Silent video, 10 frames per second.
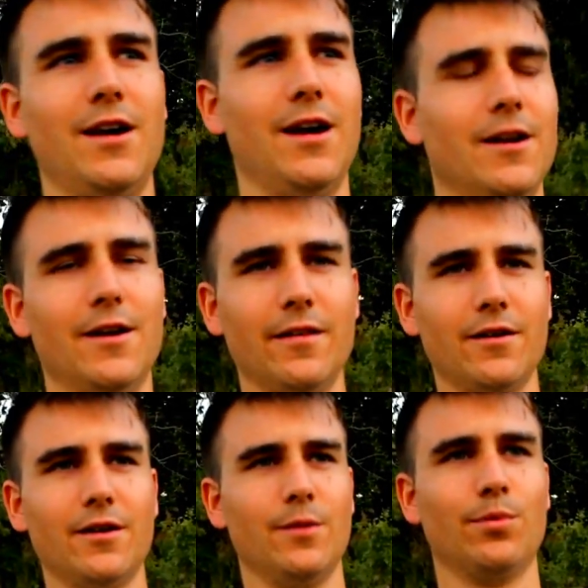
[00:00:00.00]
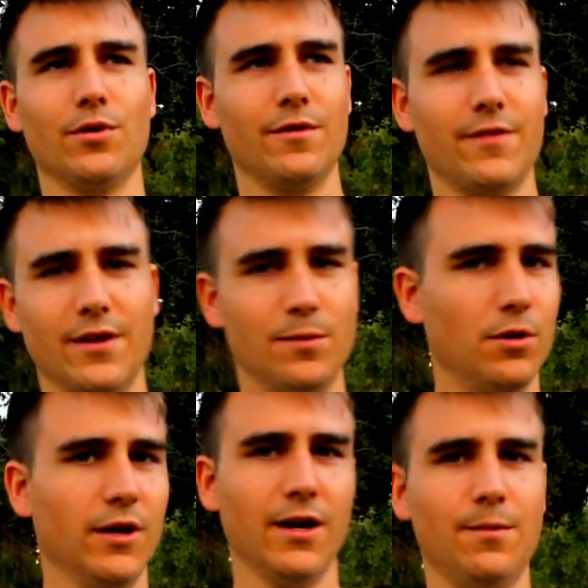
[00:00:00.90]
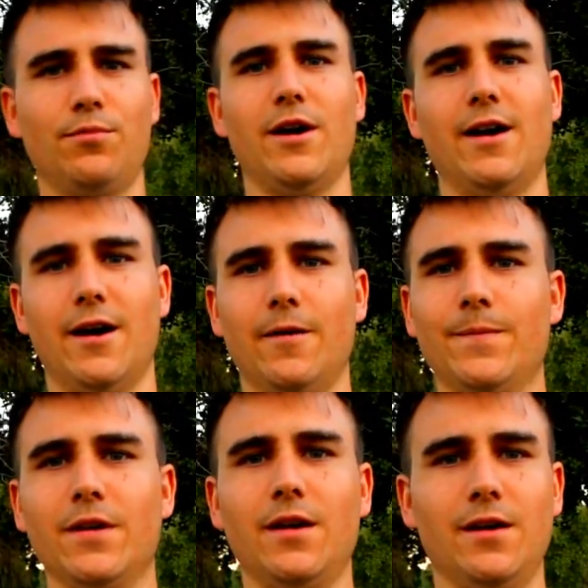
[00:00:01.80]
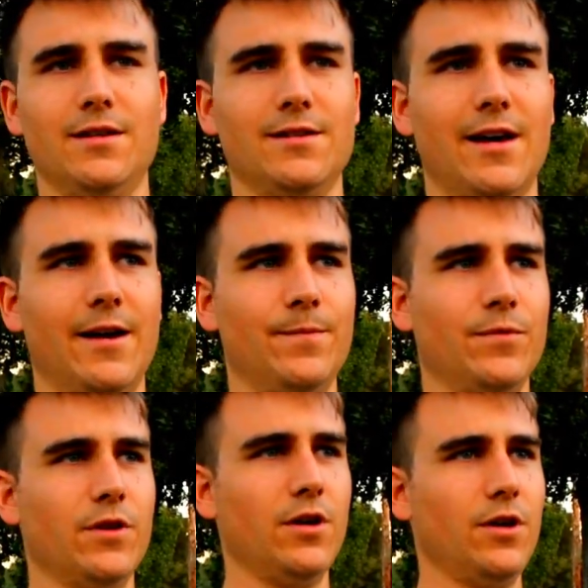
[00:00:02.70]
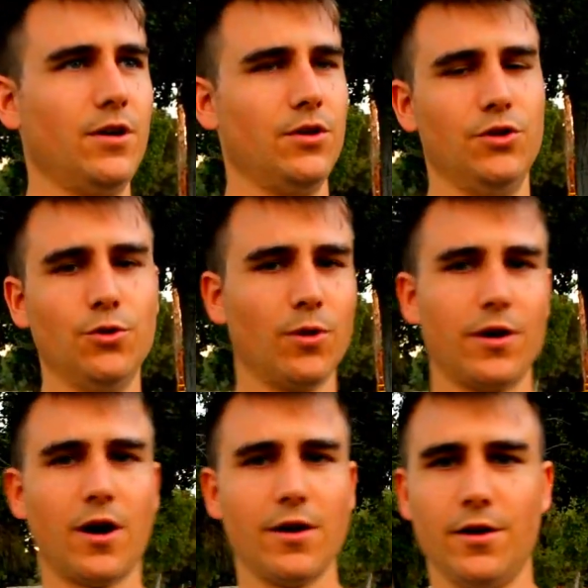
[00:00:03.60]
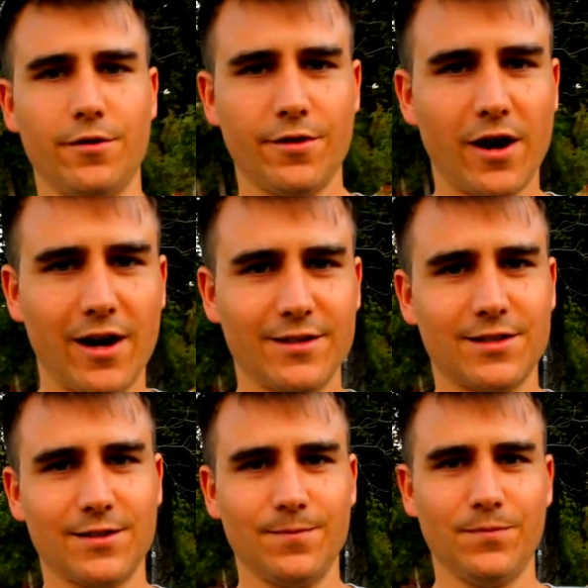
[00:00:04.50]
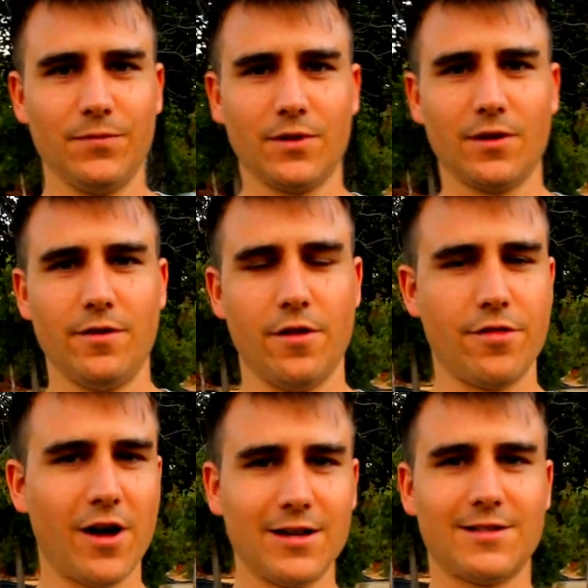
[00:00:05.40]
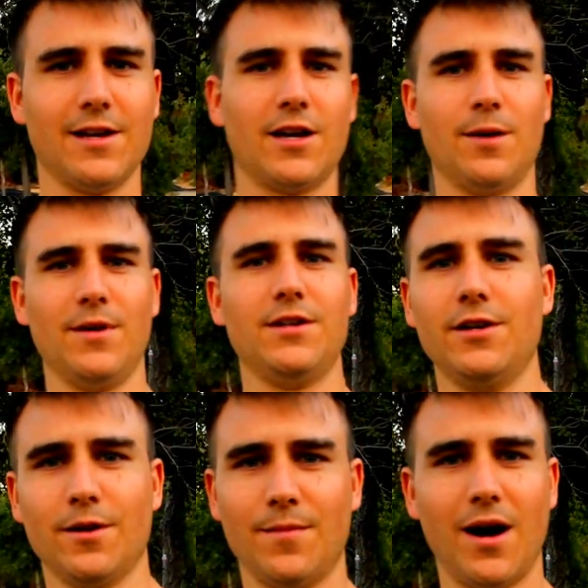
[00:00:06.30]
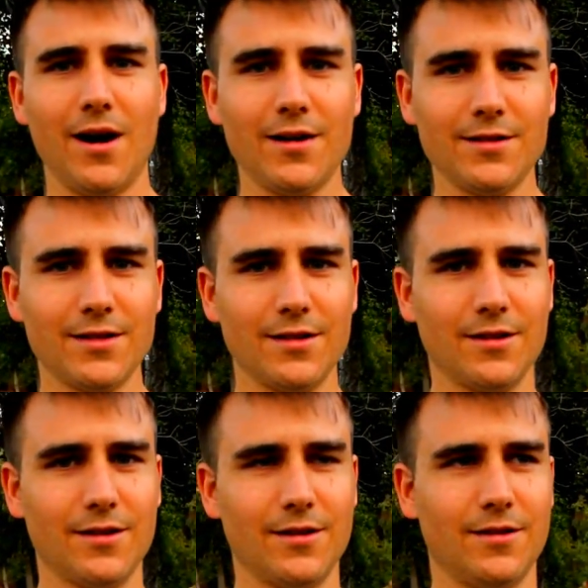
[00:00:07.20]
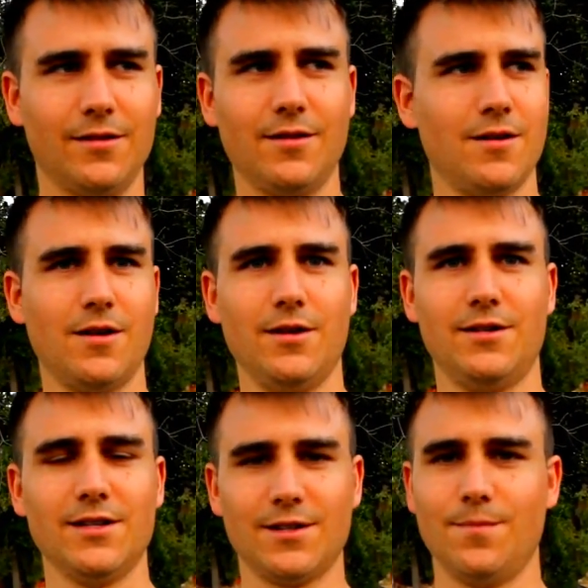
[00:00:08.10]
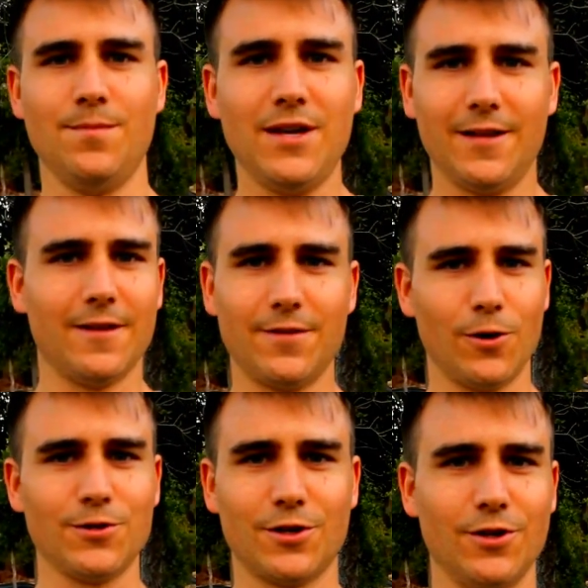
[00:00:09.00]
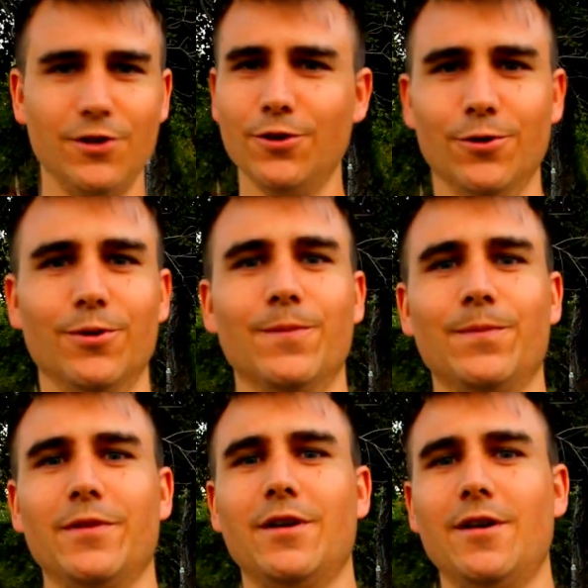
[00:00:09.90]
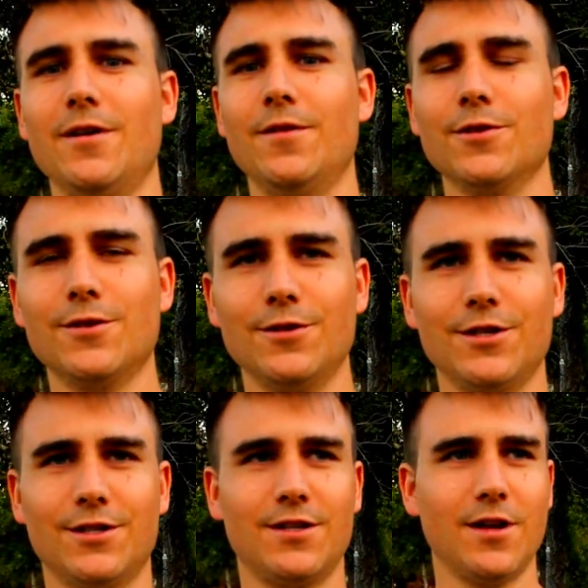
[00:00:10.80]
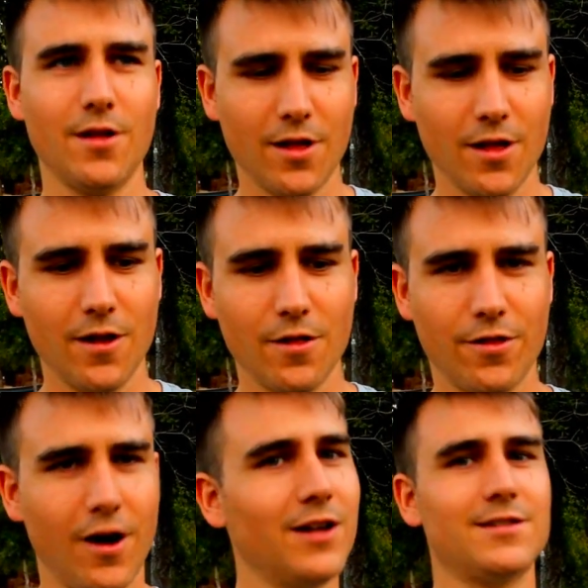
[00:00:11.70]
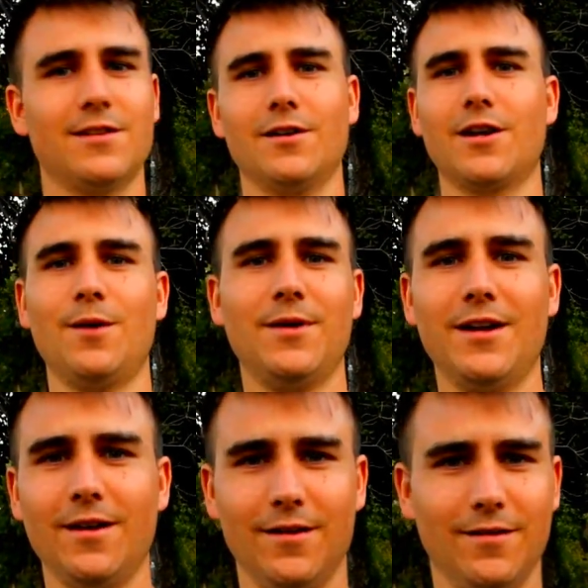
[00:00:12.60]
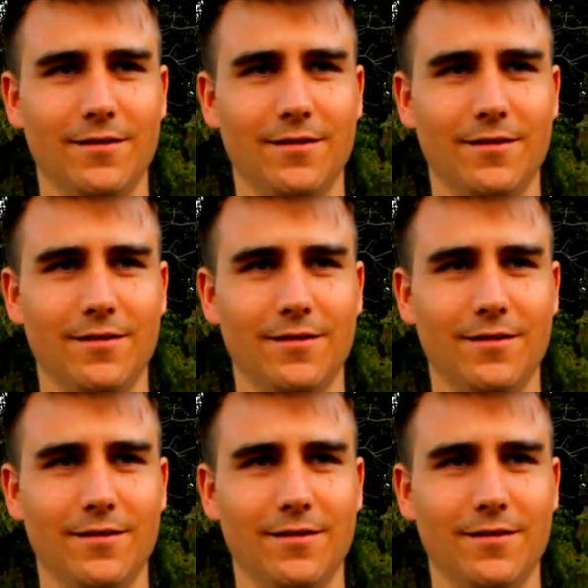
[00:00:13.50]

And another important thing to bring up right now is that you are not your thoughts. The thoughts that come into your mind doesn't mean that those are you. Those are just thoughts that are coming in.